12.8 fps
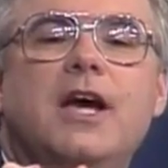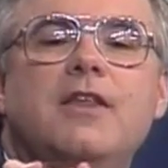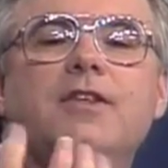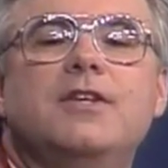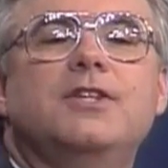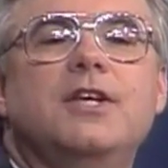
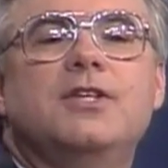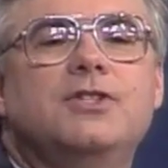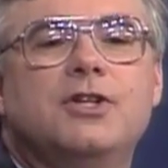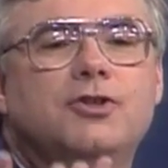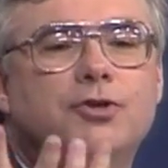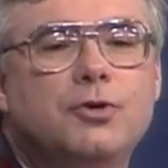this is
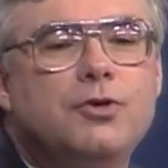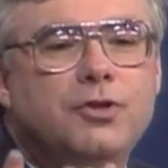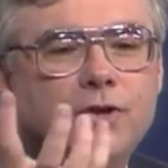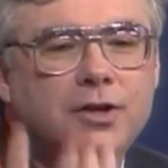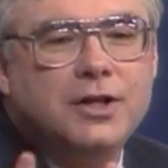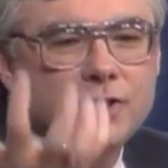the truth
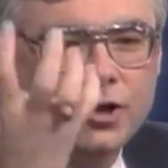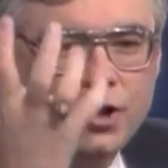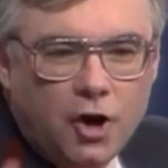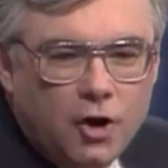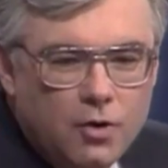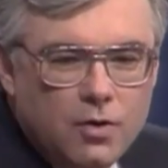you need to
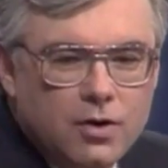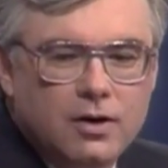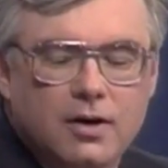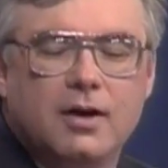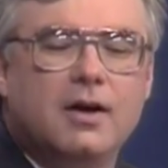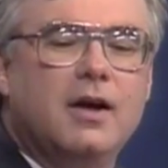know?
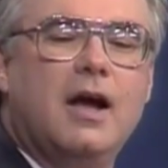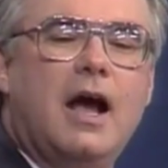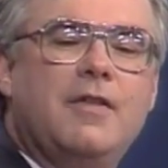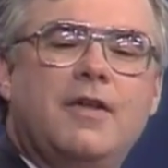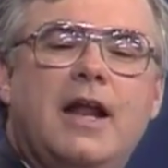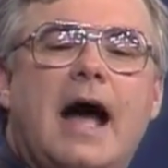
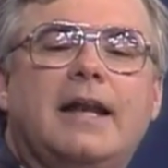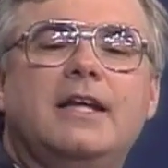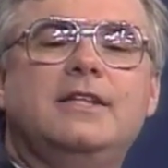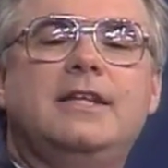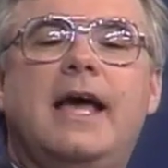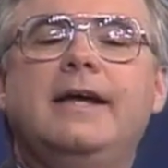And then how do you
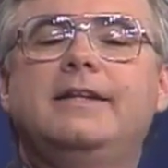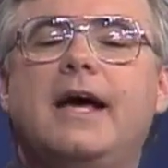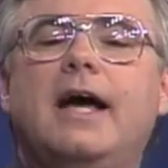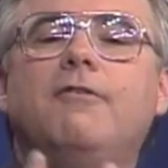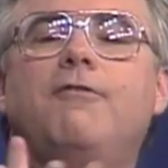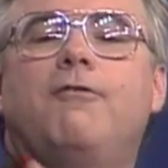take
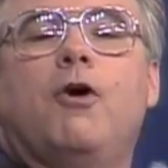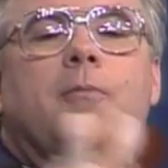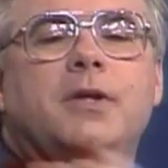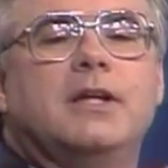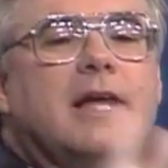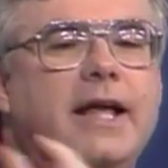that,
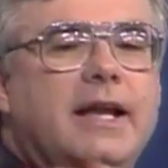formulate